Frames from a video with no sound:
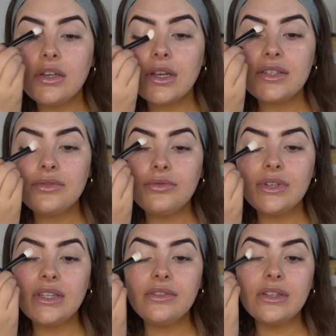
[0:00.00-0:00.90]
Just
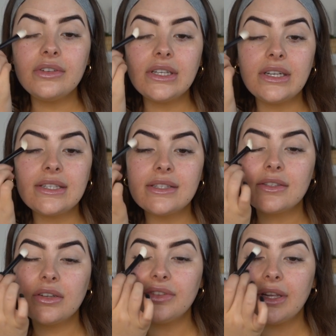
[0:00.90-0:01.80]
really, really, really nice
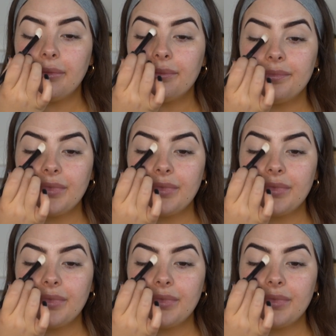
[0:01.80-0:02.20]
and softly.